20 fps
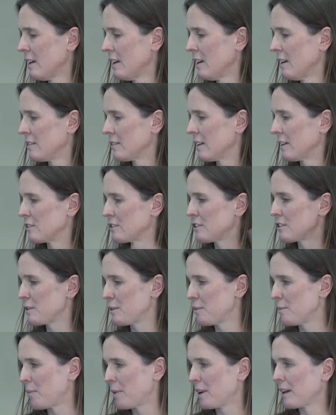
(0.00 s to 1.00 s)
So that's just to
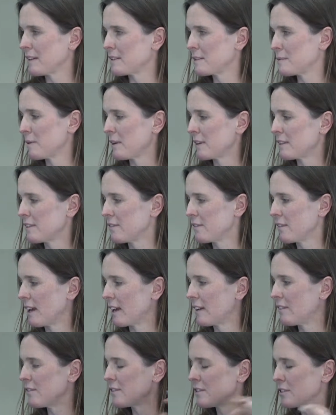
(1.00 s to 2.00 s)
bring in perspective again
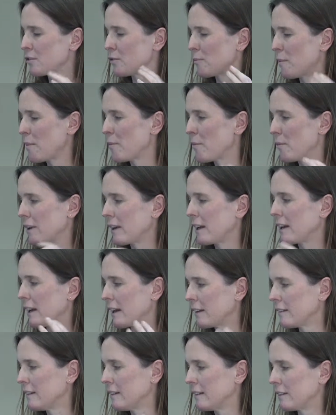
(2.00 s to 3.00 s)
of just remembering
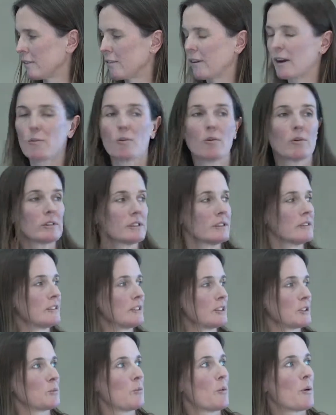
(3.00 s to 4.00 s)
again that groundwater is
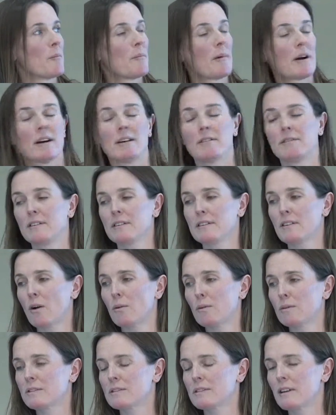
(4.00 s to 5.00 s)
just one part of this
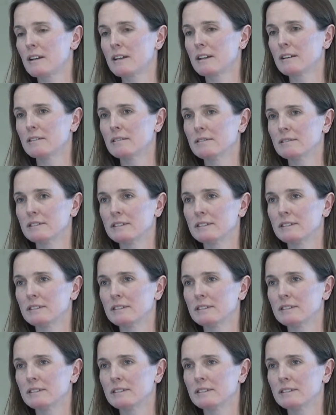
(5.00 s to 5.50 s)
whole cycle.